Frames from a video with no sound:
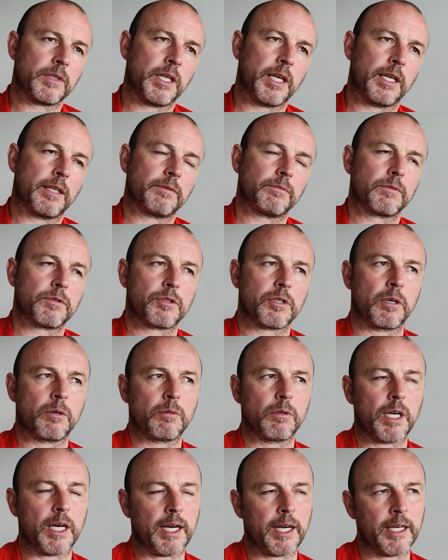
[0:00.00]
Yeah.
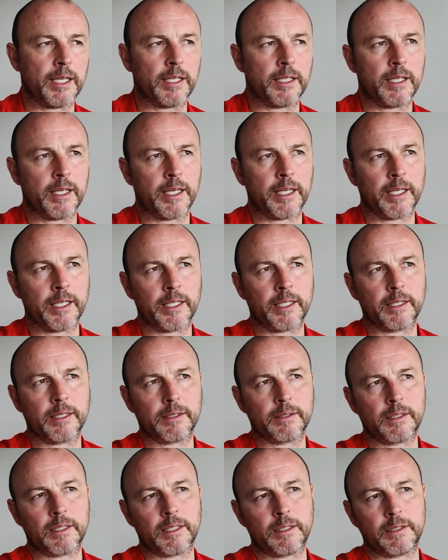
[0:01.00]
So I
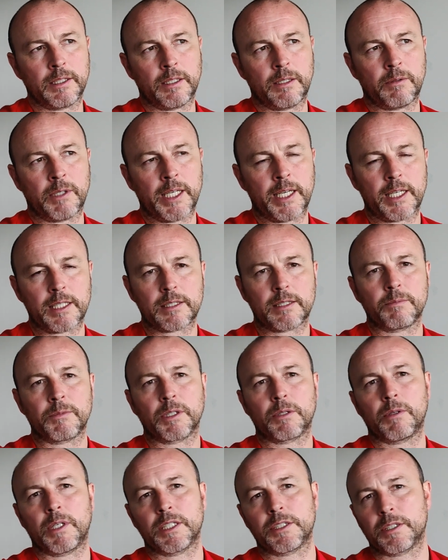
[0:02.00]
asked him the
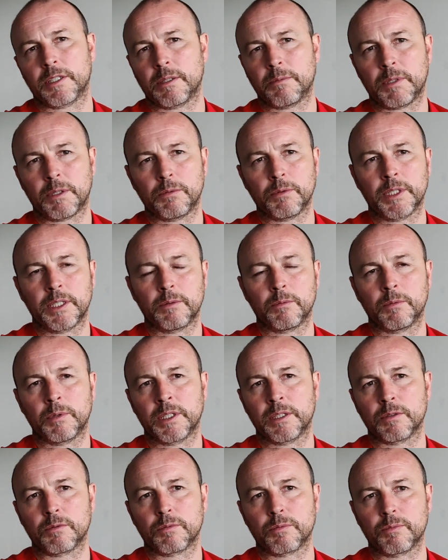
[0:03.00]
question about
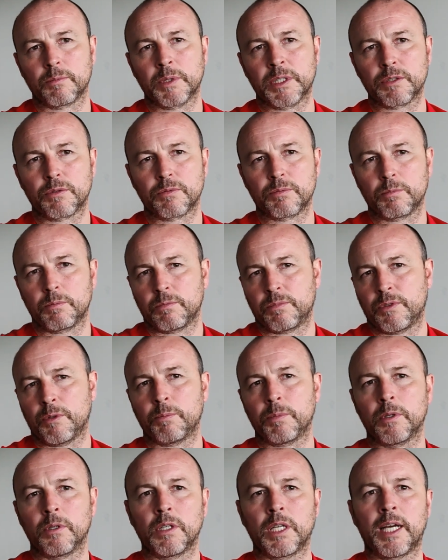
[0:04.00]
where's
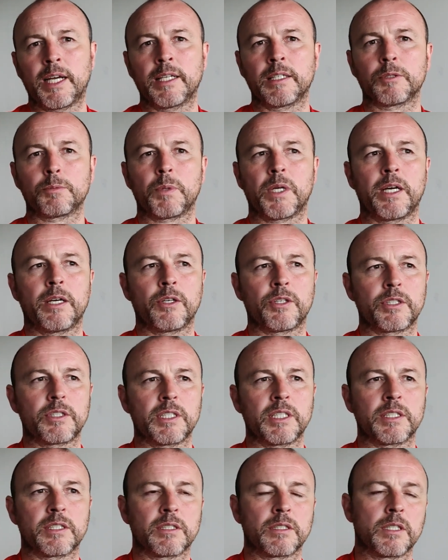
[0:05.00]
football lying as
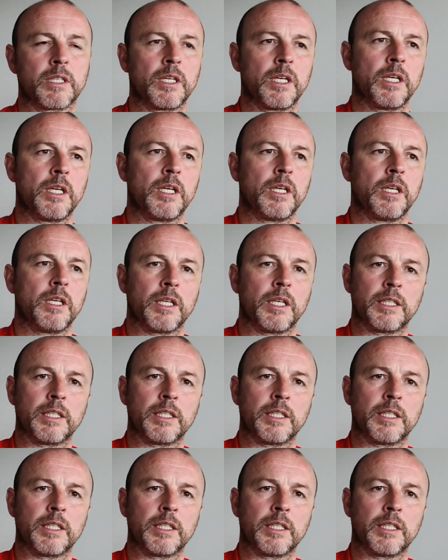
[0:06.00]
priorities, and he